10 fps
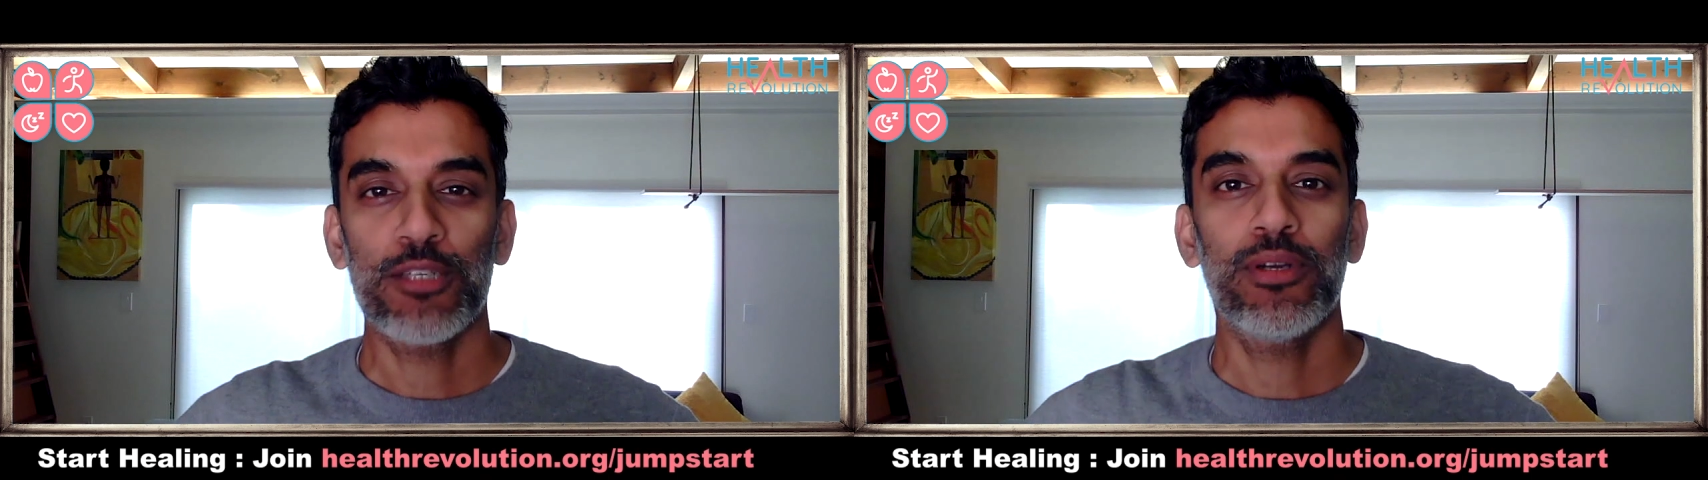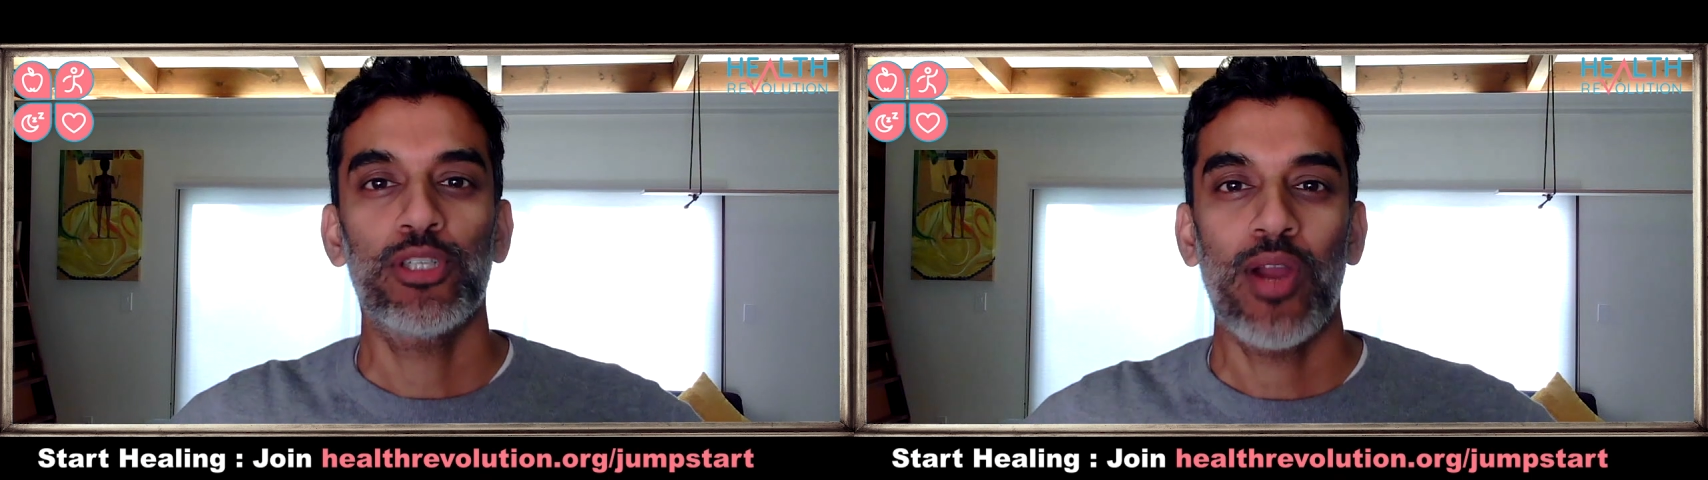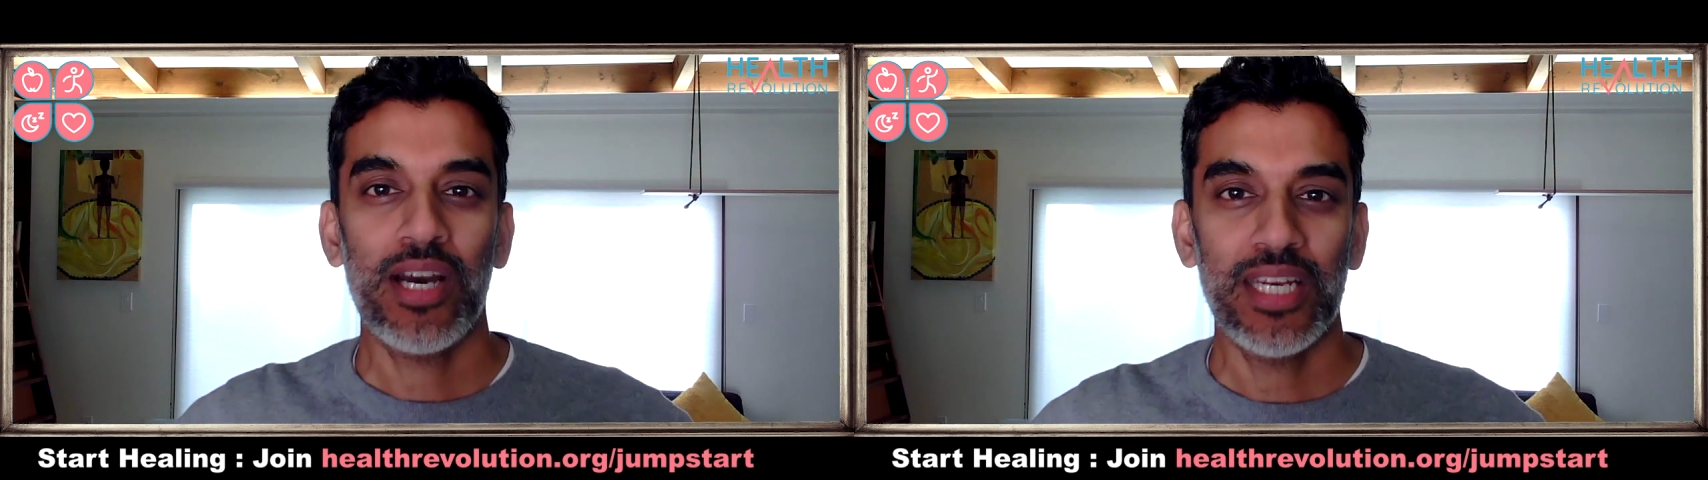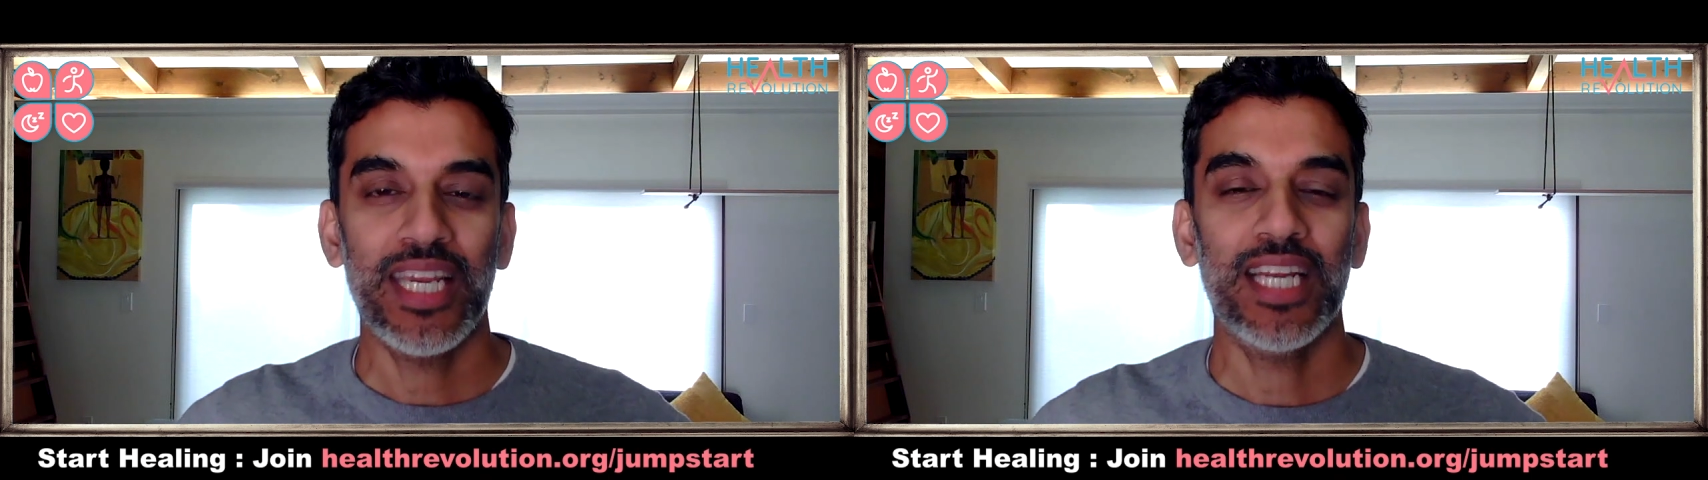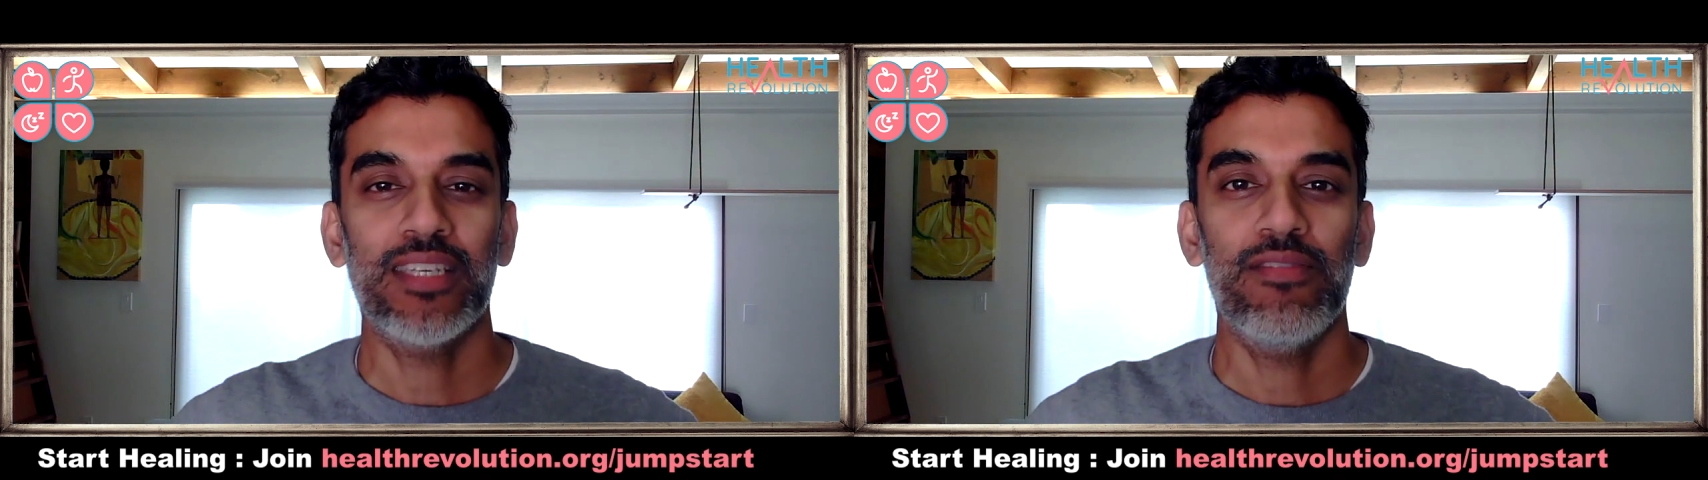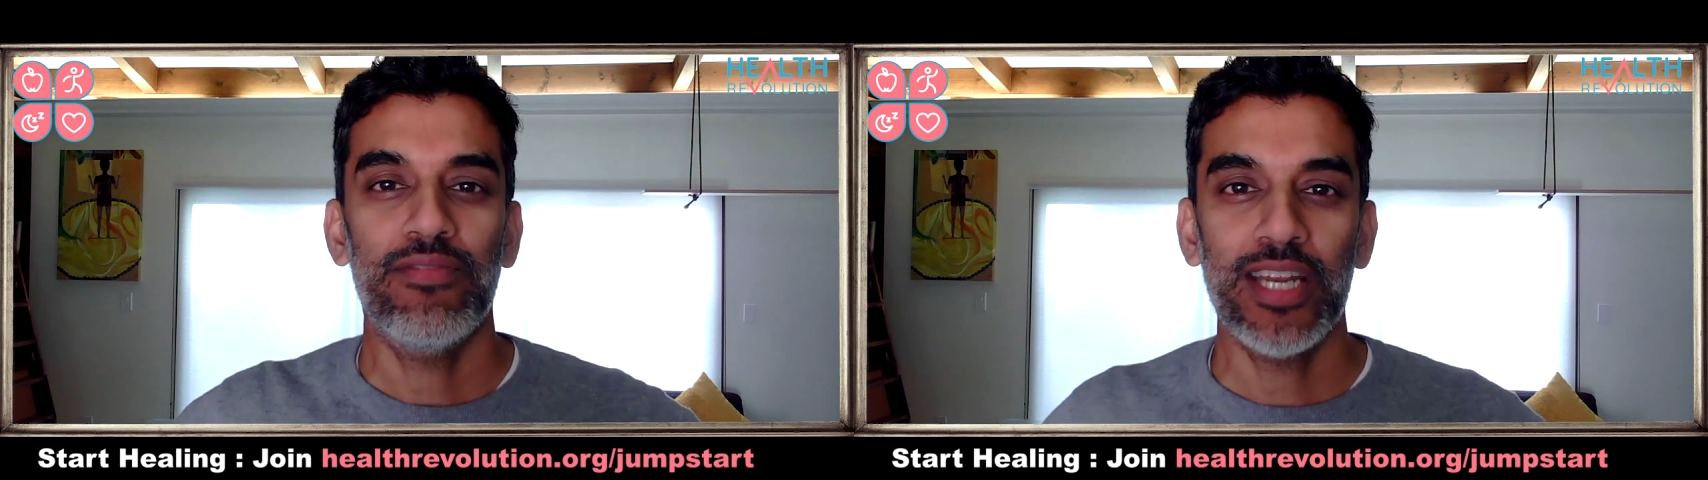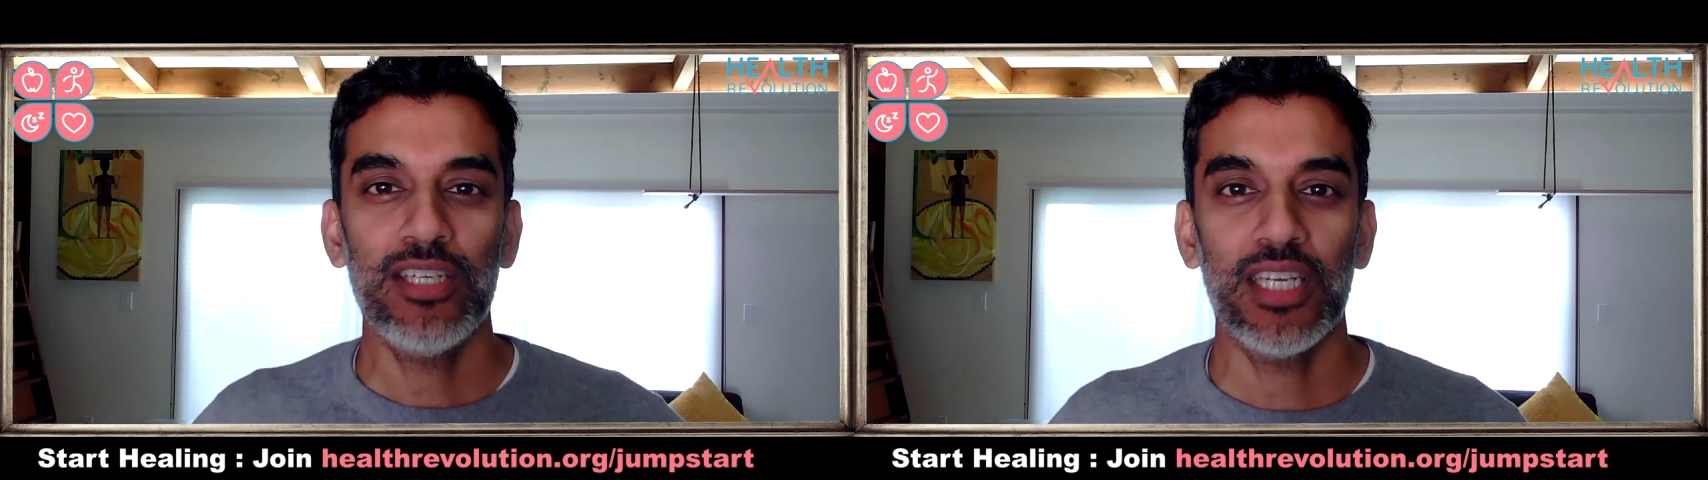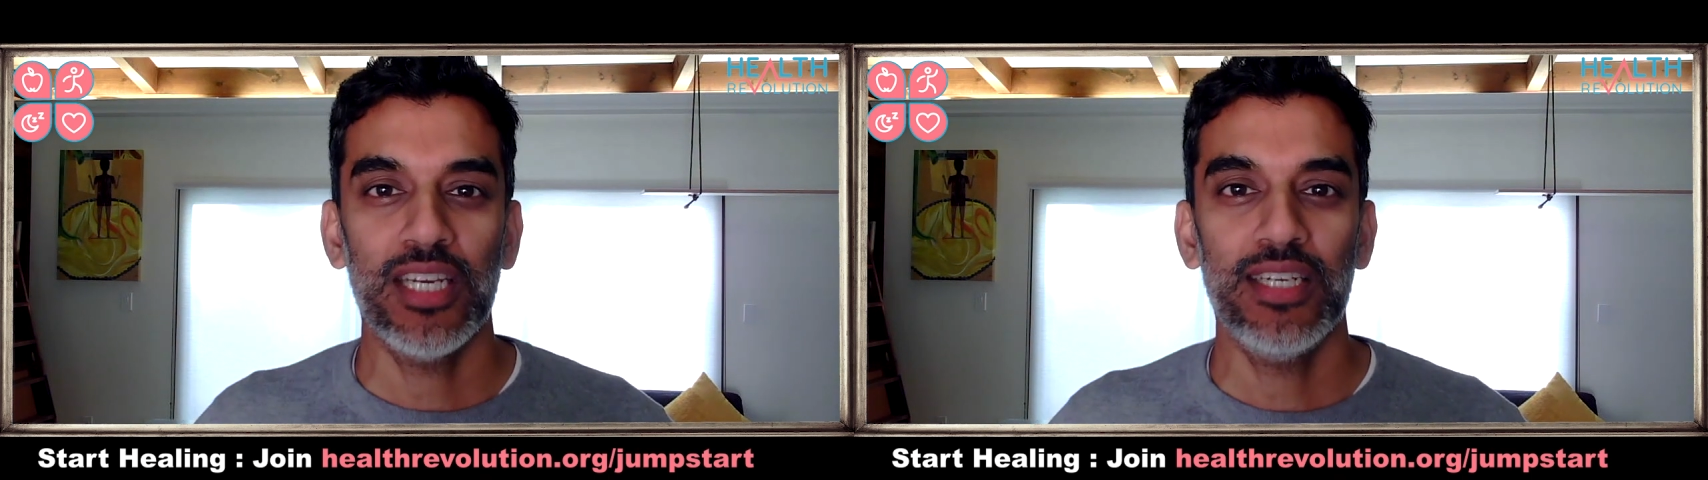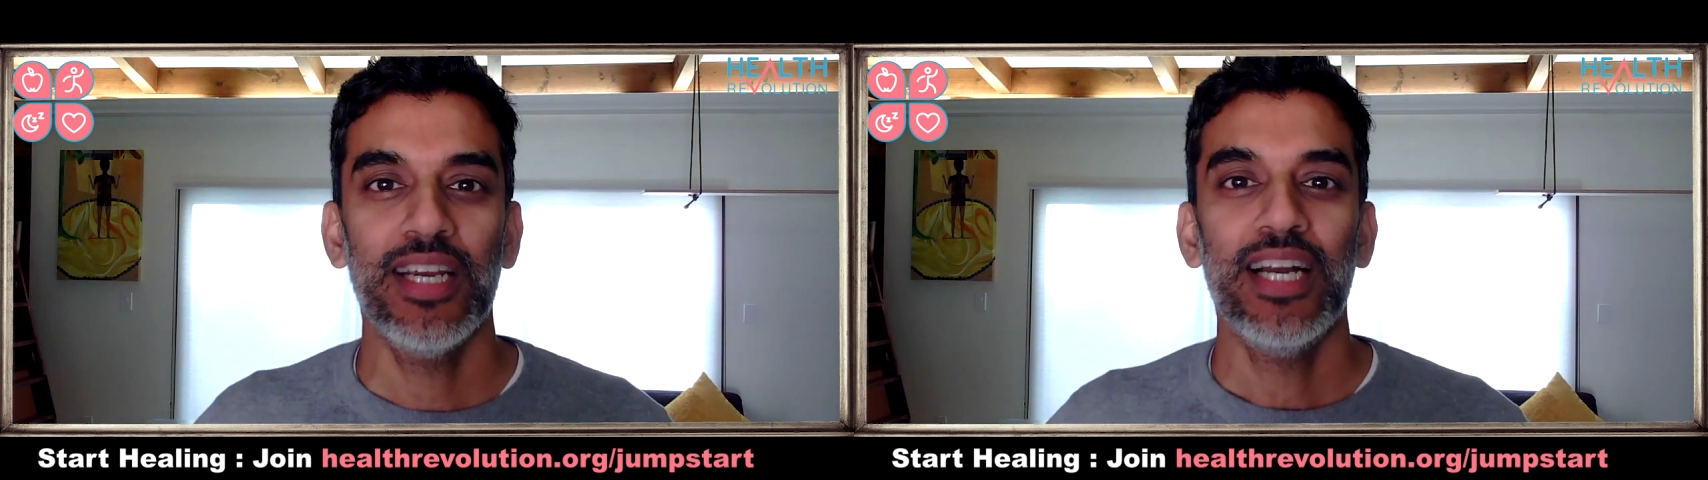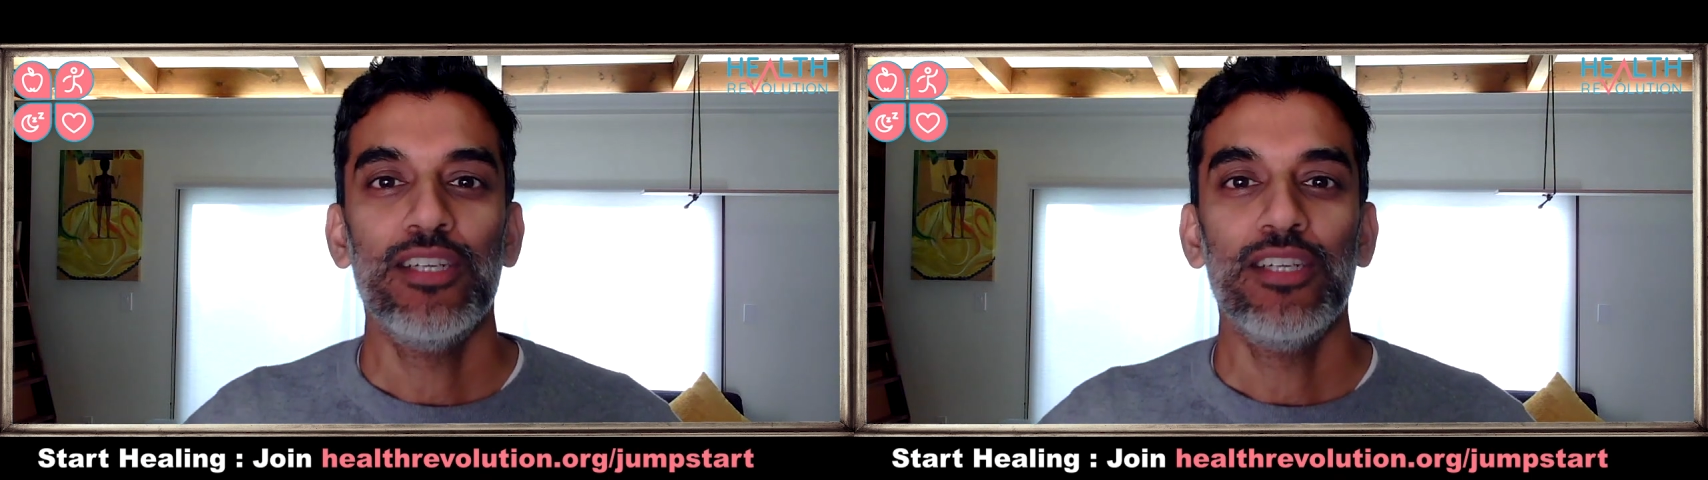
spirituality gets invented